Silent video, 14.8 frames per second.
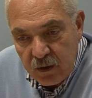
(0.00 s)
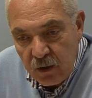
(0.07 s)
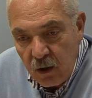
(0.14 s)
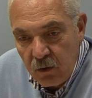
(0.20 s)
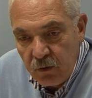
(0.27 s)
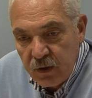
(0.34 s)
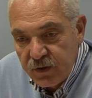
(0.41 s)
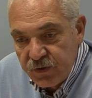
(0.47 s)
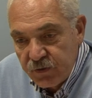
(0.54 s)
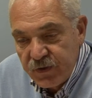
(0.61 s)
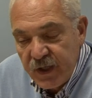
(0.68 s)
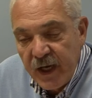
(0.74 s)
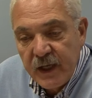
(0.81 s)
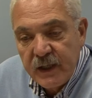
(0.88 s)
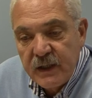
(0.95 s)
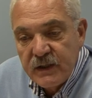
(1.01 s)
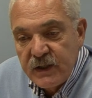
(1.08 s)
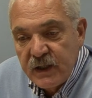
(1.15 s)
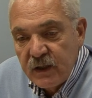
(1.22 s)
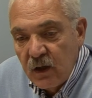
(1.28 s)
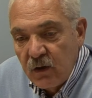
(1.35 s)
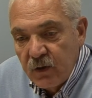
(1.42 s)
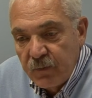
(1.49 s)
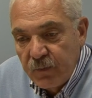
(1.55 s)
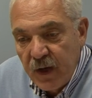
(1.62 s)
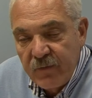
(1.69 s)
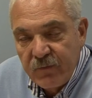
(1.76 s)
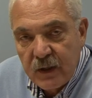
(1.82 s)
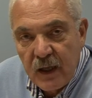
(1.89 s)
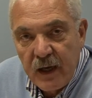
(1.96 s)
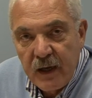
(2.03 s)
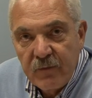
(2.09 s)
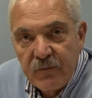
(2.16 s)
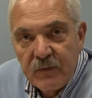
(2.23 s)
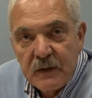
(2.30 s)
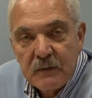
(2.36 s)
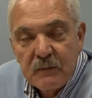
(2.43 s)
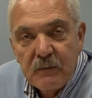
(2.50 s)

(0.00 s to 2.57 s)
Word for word: in our societies, in our private life.